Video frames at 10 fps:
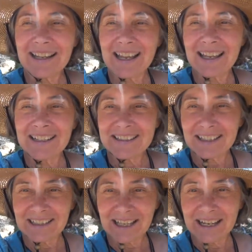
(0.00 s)
and it's
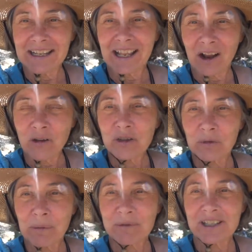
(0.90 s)
a, and it also
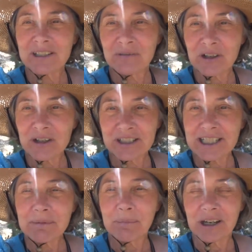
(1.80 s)
represents a very
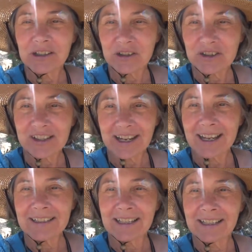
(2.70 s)
deep
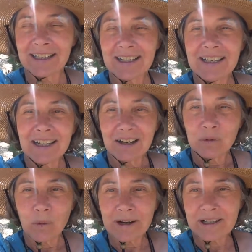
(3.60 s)
understanding
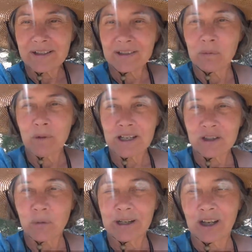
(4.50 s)
of what is what
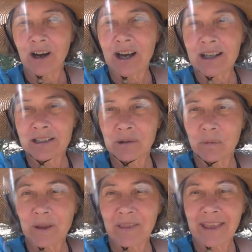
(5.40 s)
is going
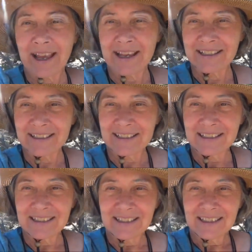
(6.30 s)
on with that
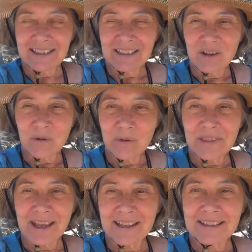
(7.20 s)
with
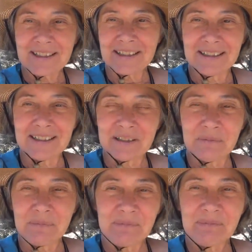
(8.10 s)
that um,